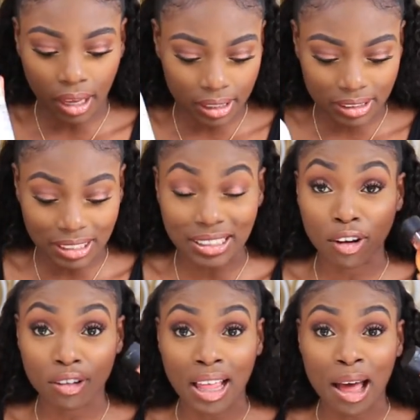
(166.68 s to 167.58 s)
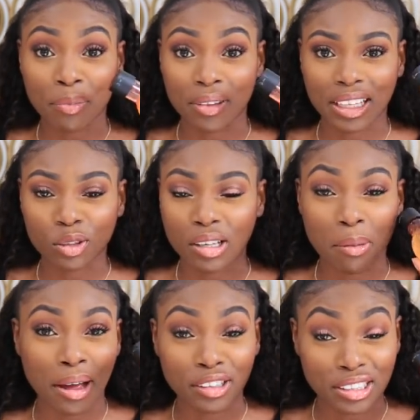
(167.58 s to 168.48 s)
I can sit down on that, but this one
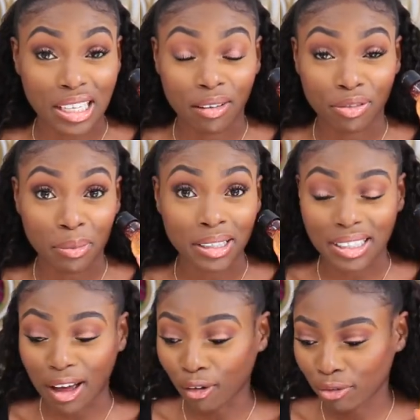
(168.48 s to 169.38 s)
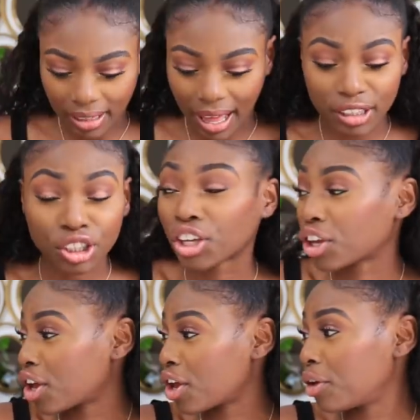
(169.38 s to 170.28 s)
I might just keep for myself. That is
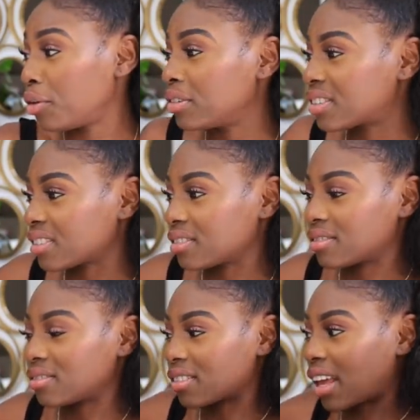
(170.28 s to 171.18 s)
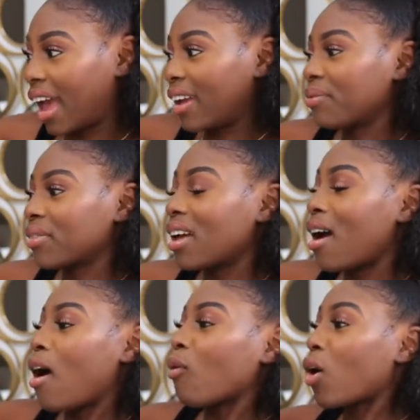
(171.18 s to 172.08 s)
cute. Okay,
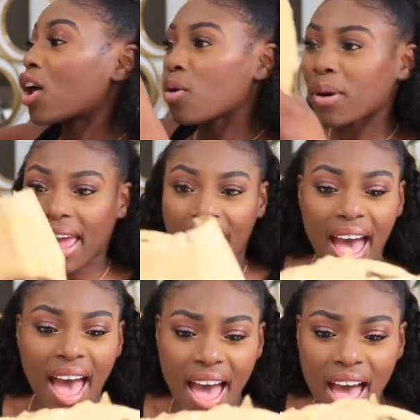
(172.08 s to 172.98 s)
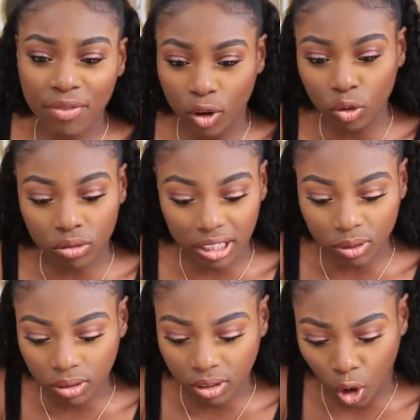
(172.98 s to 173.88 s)
what do we have? Oh,
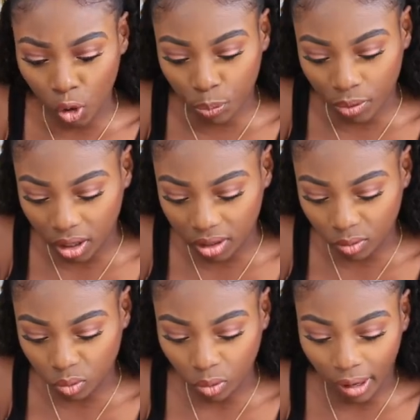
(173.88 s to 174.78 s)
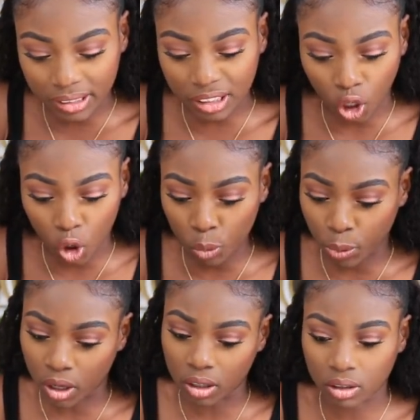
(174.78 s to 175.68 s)
this one's open. Why is this
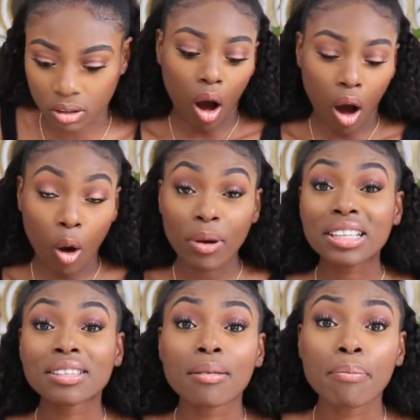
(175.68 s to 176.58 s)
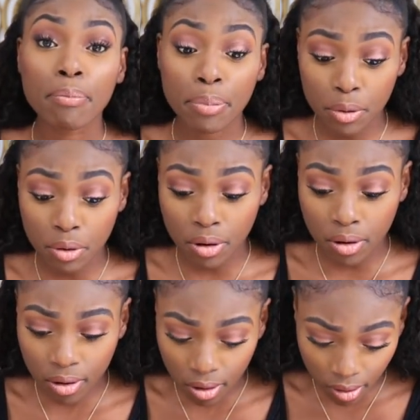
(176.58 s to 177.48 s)
open? Oh, it's a
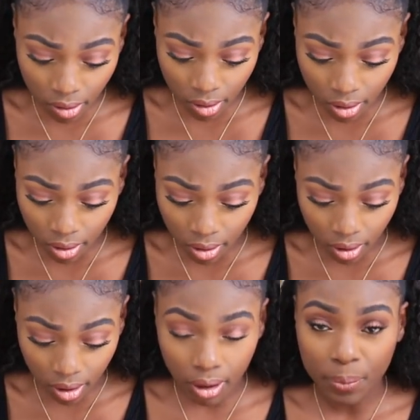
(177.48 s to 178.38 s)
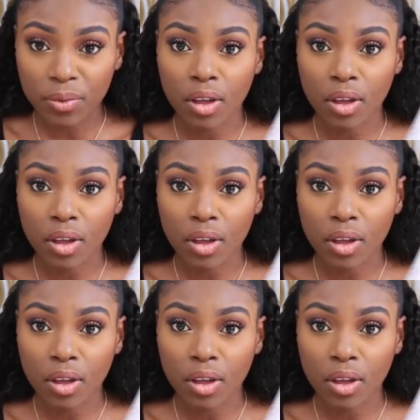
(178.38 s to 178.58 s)
book.